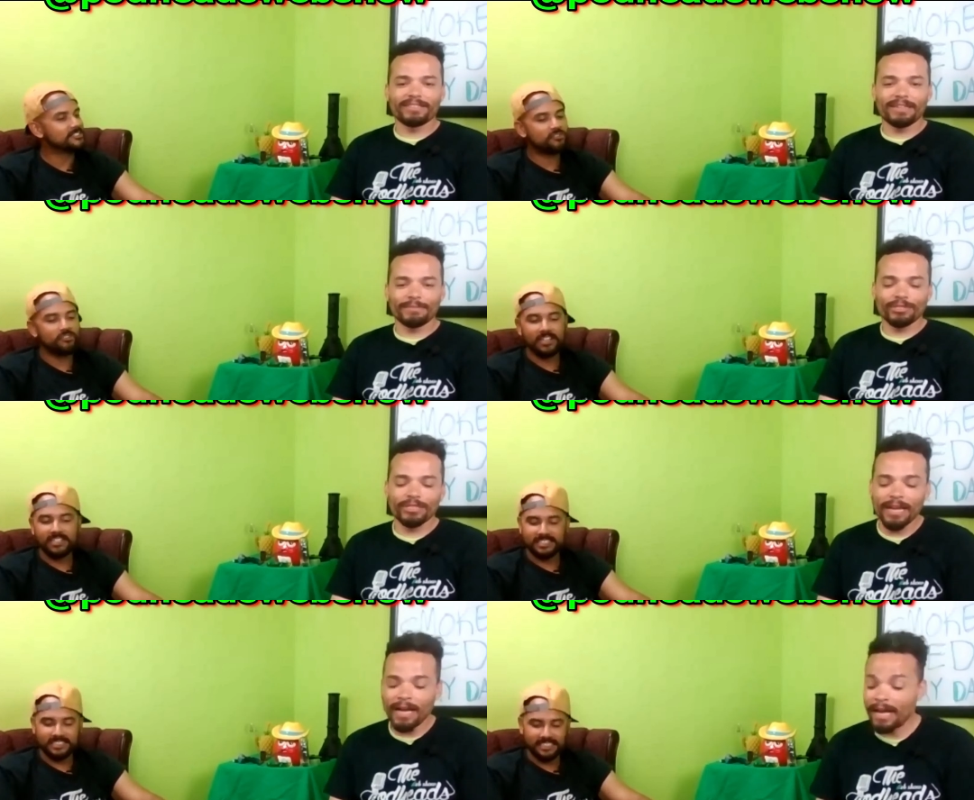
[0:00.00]
Speaker 1: crazy.
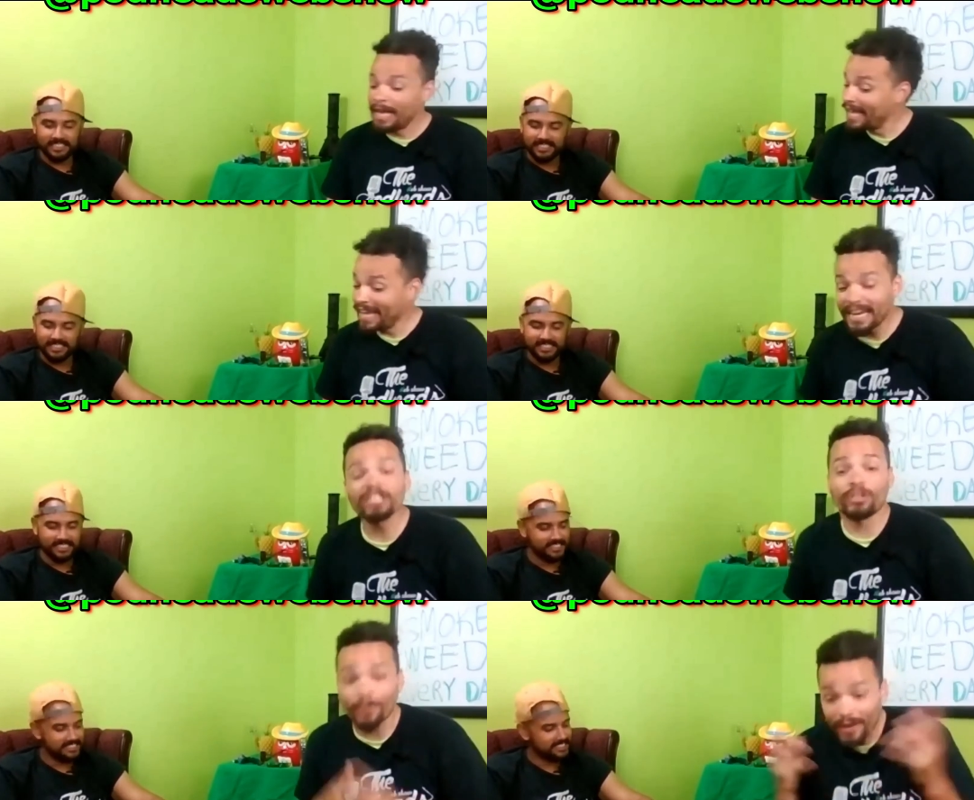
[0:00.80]
Uh, it is
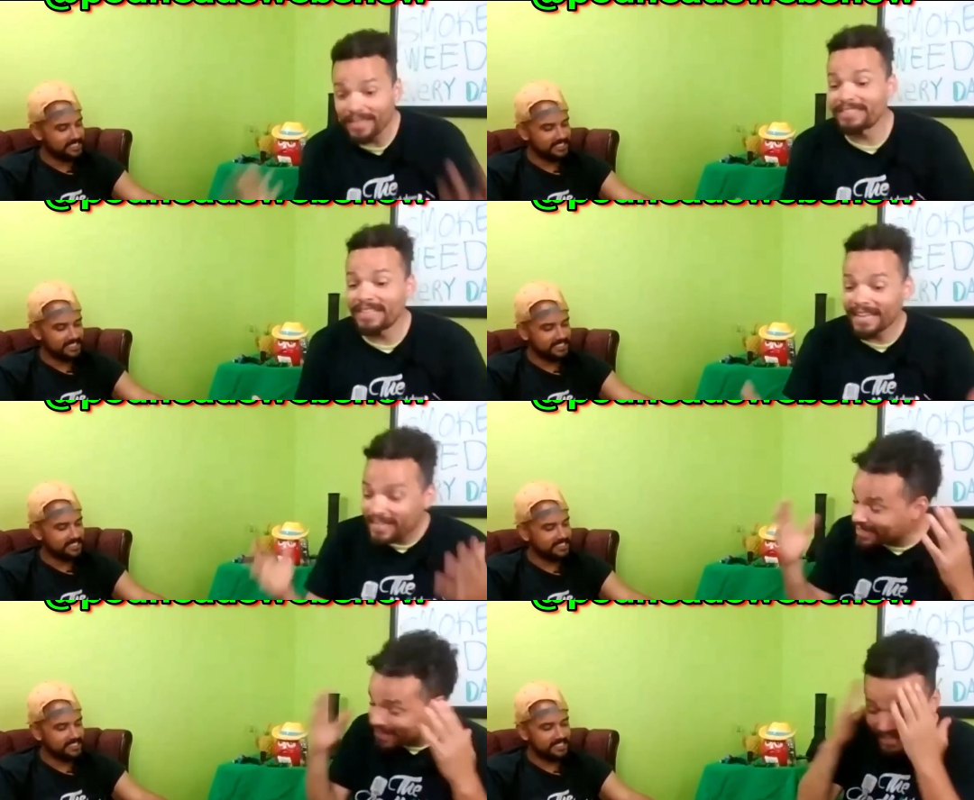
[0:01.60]
crazy, and it's,
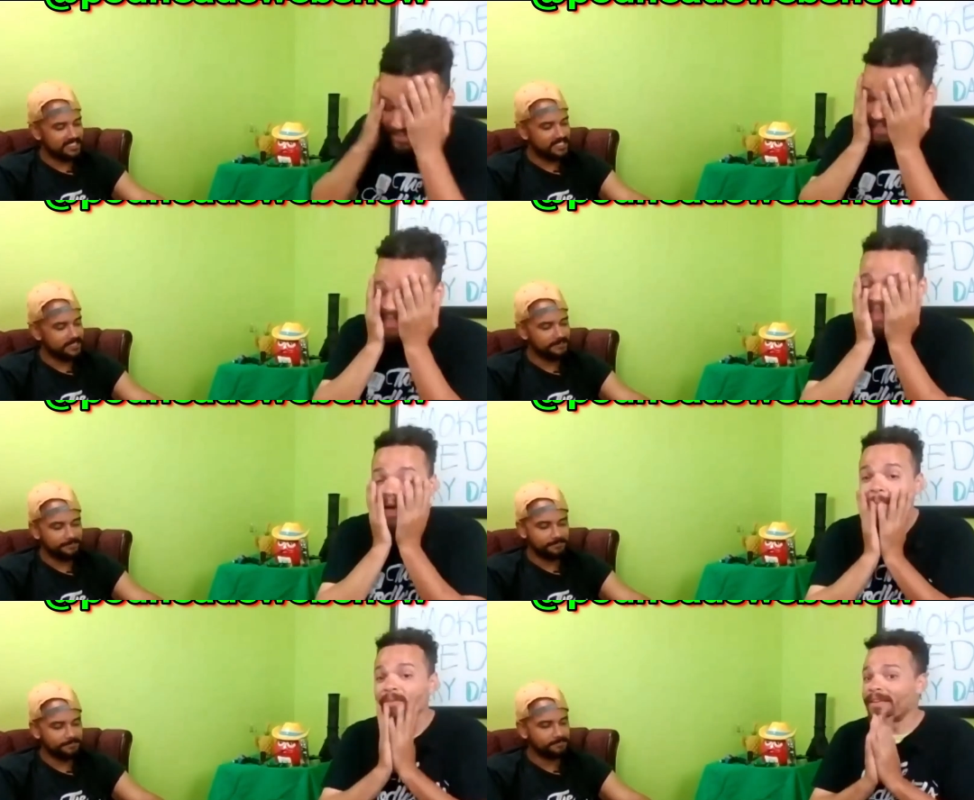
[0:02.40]
it's you know, I'm,
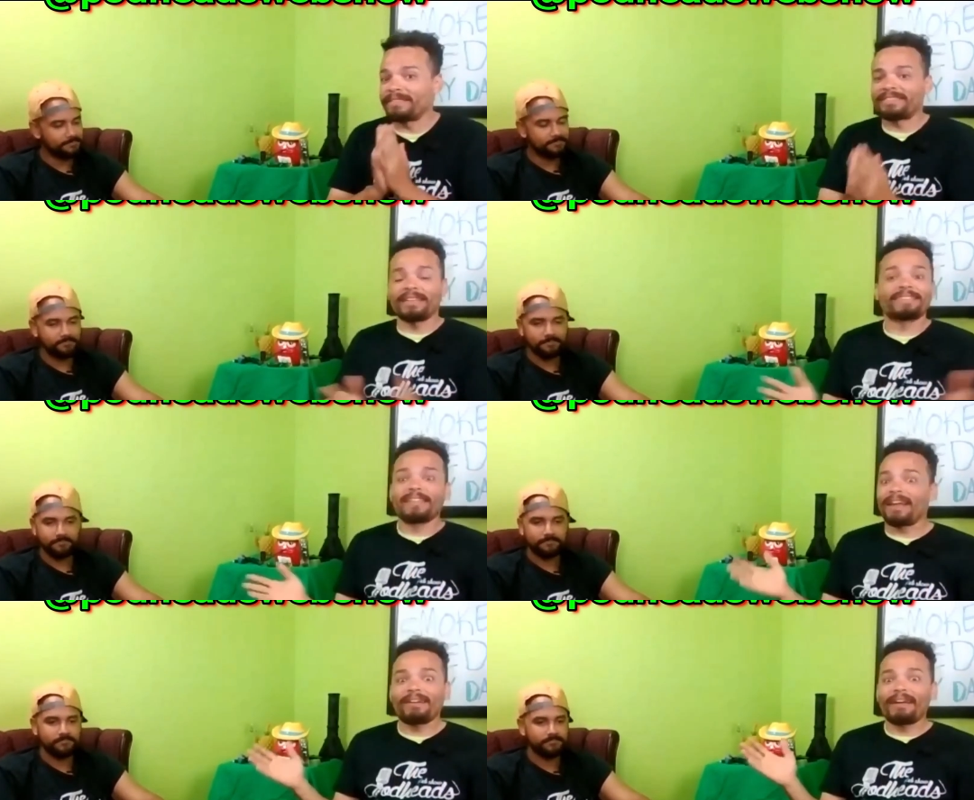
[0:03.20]
it sucks that I don't yeah.